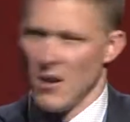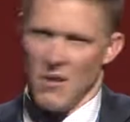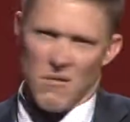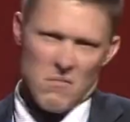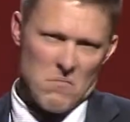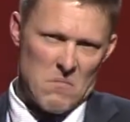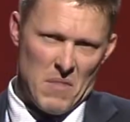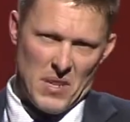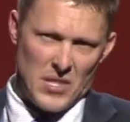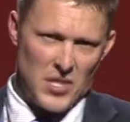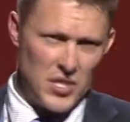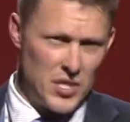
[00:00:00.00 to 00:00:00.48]

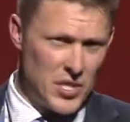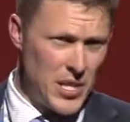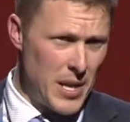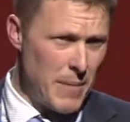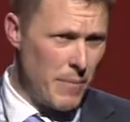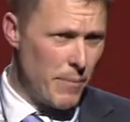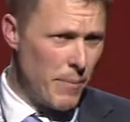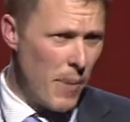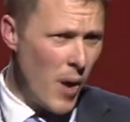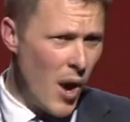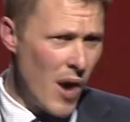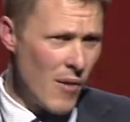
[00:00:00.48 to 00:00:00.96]
As you see,
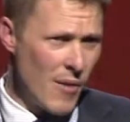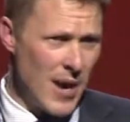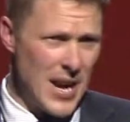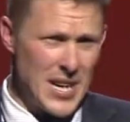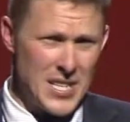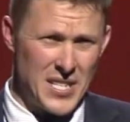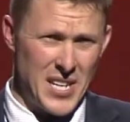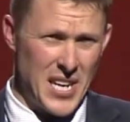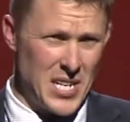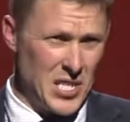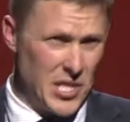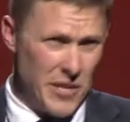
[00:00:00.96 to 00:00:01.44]
Pairata
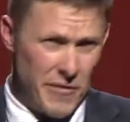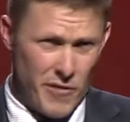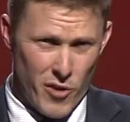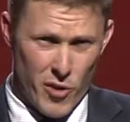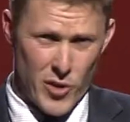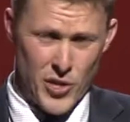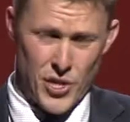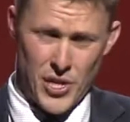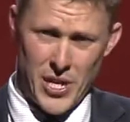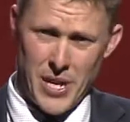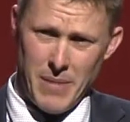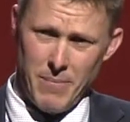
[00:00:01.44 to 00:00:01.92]
is actually very
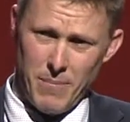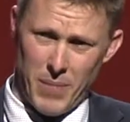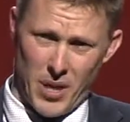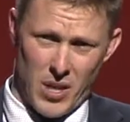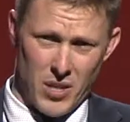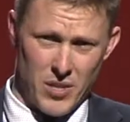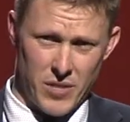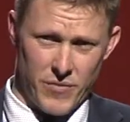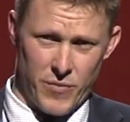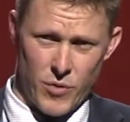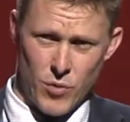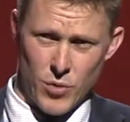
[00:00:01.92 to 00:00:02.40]
cheap
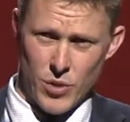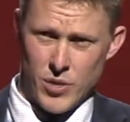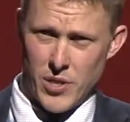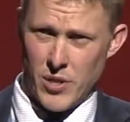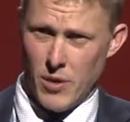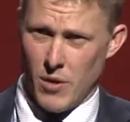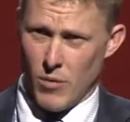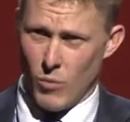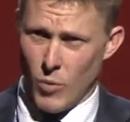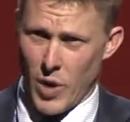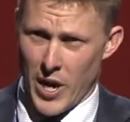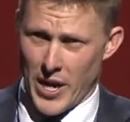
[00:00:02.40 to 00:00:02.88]
because, of course,
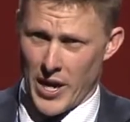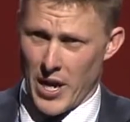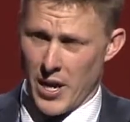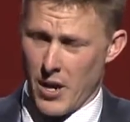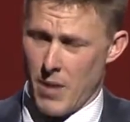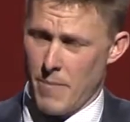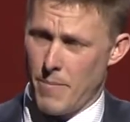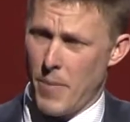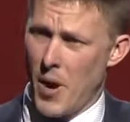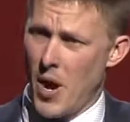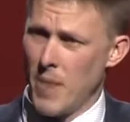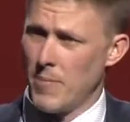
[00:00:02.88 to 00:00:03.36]
the Waikato
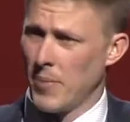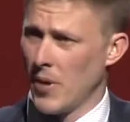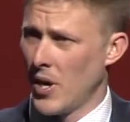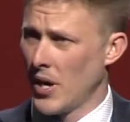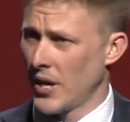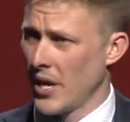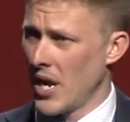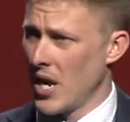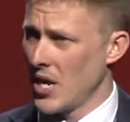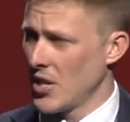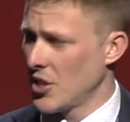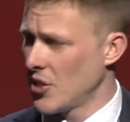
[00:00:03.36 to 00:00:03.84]
pipeline
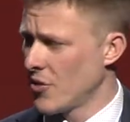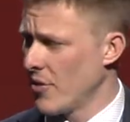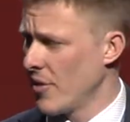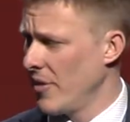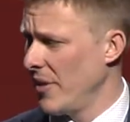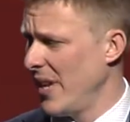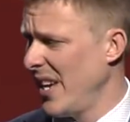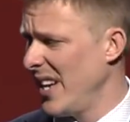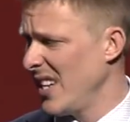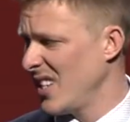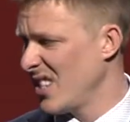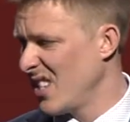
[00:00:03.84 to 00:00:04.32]
goes through
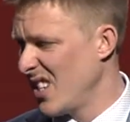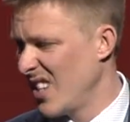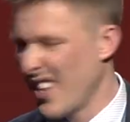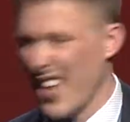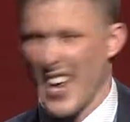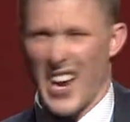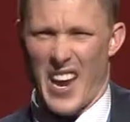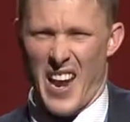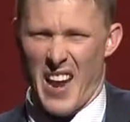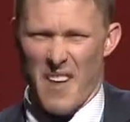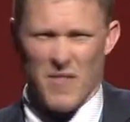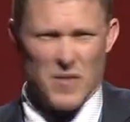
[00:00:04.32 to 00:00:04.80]
there, so
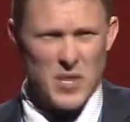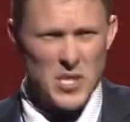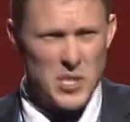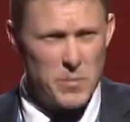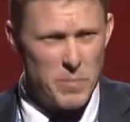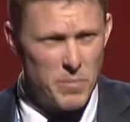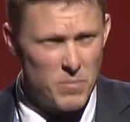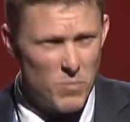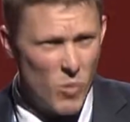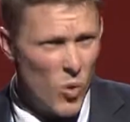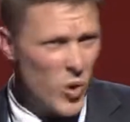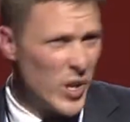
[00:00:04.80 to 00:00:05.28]

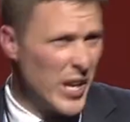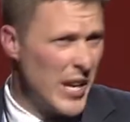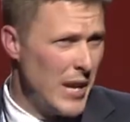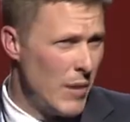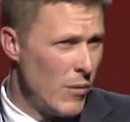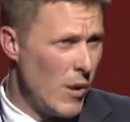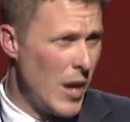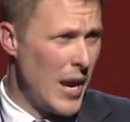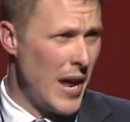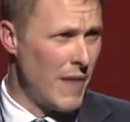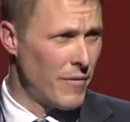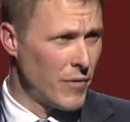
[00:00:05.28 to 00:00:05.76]
Watercare
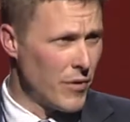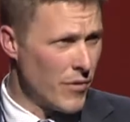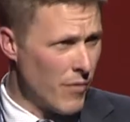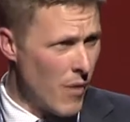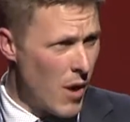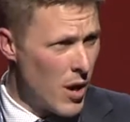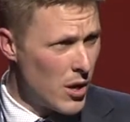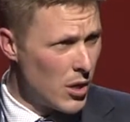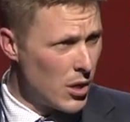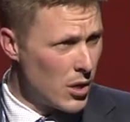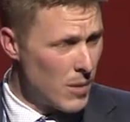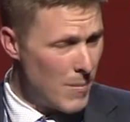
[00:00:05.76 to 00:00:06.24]
won't have to throw a
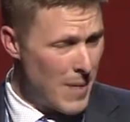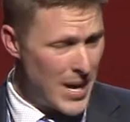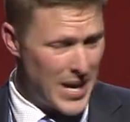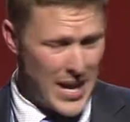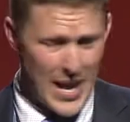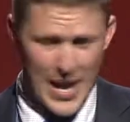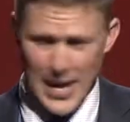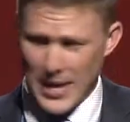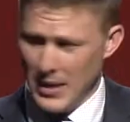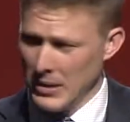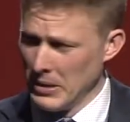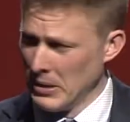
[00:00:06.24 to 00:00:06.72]
lot of money
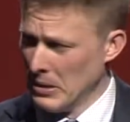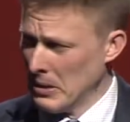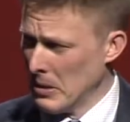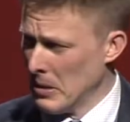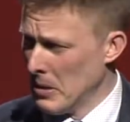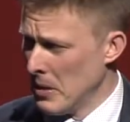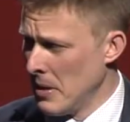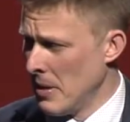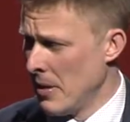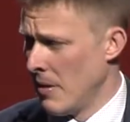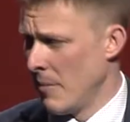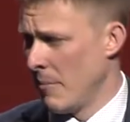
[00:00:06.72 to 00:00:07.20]
at it.
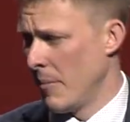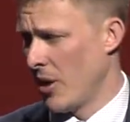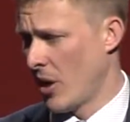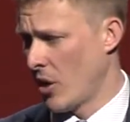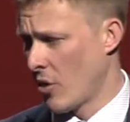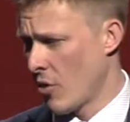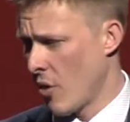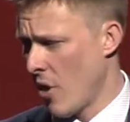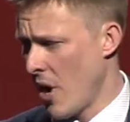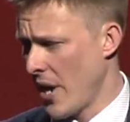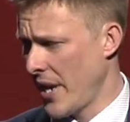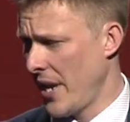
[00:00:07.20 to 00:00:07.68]
But
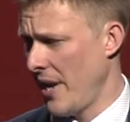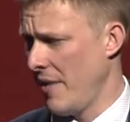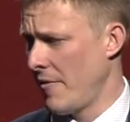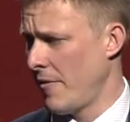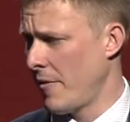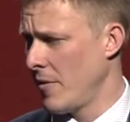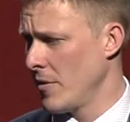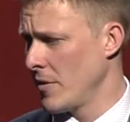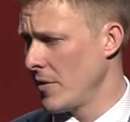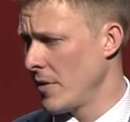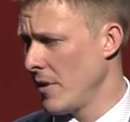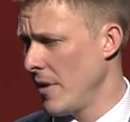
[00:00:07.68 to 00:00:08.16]
crikey, if
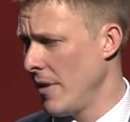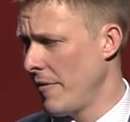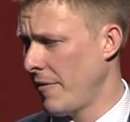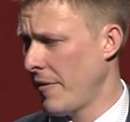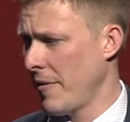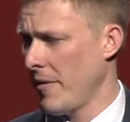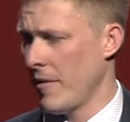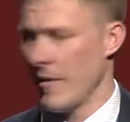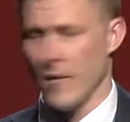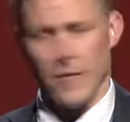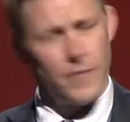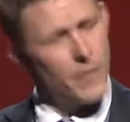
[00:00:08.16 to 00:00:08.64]

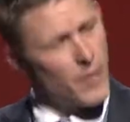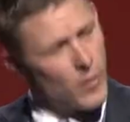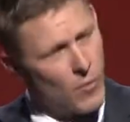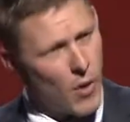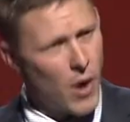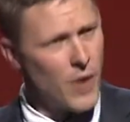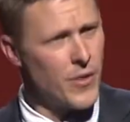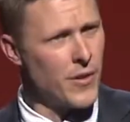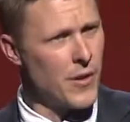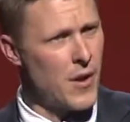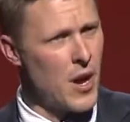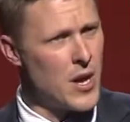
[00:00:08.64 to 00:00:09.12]

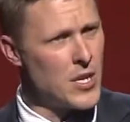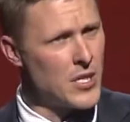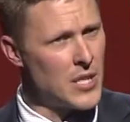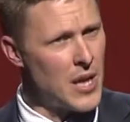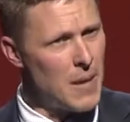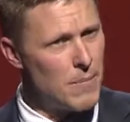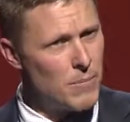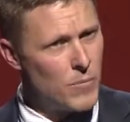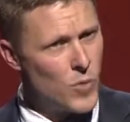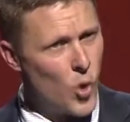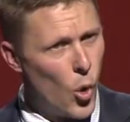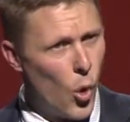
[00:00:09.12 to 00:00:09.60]
growth goes up
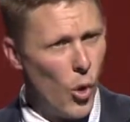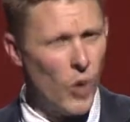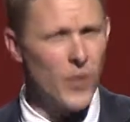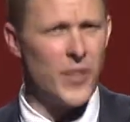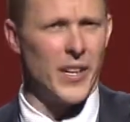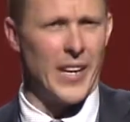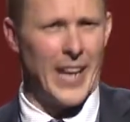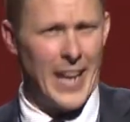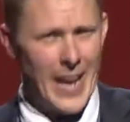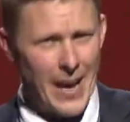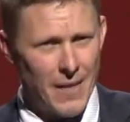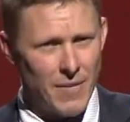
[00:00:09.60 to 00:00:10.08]
north,
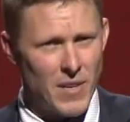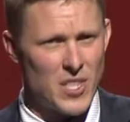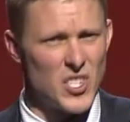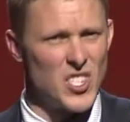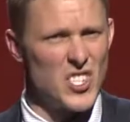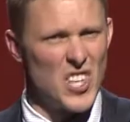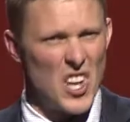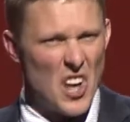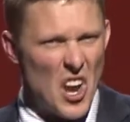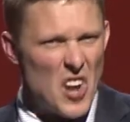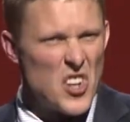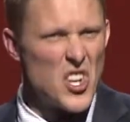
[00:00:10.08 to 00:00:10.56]
again, this is
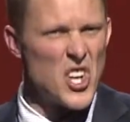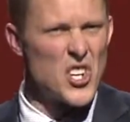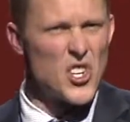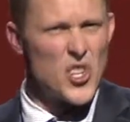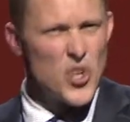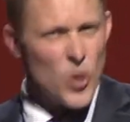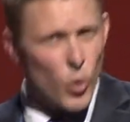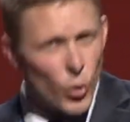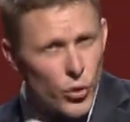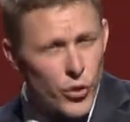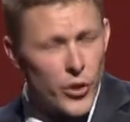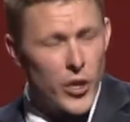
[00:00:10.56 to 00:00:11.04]
an
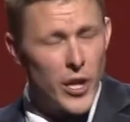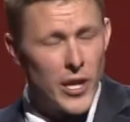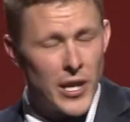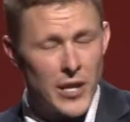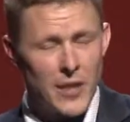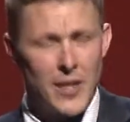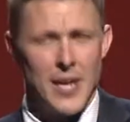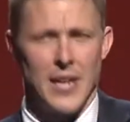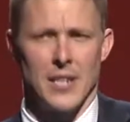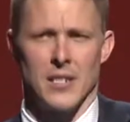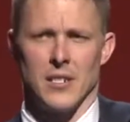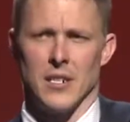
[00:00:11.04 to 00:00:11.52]
additional
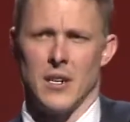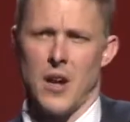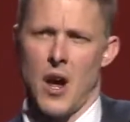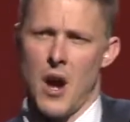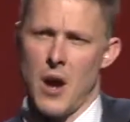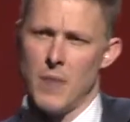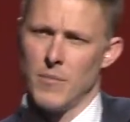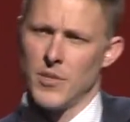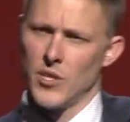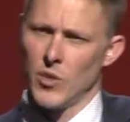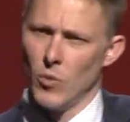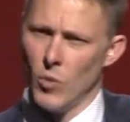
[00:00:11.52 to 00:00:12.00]
30,000
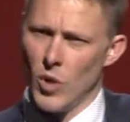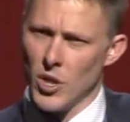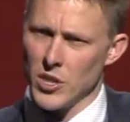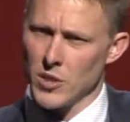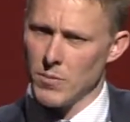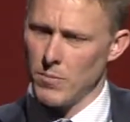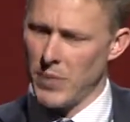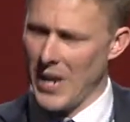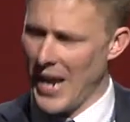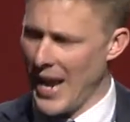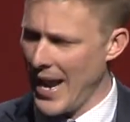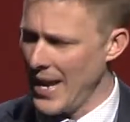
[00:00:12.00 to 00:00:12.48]
homes to what's
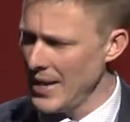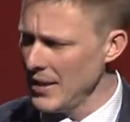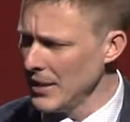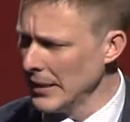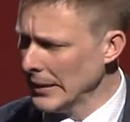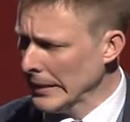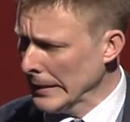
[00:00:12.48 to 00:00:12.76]
planned.